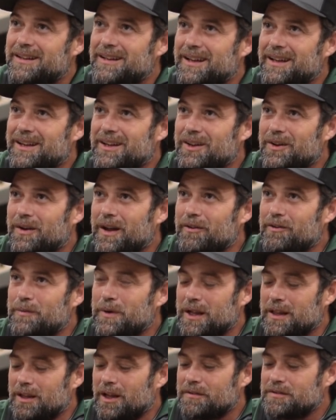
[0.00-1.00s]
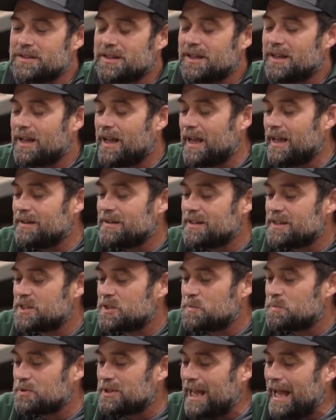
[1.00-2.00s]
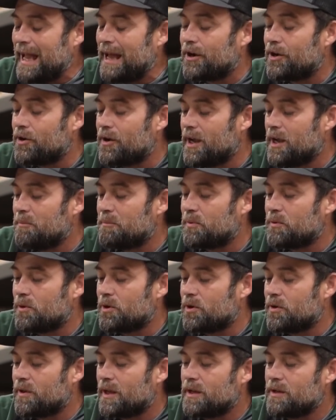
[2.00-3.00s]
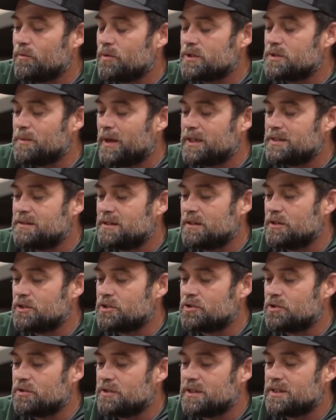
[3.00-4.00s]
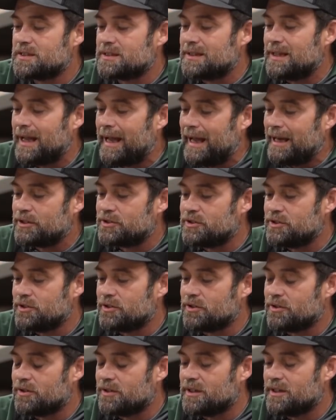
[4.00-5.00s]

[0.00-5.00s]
Everybody loves it. And this Splatter Emperor that was my signature disc last year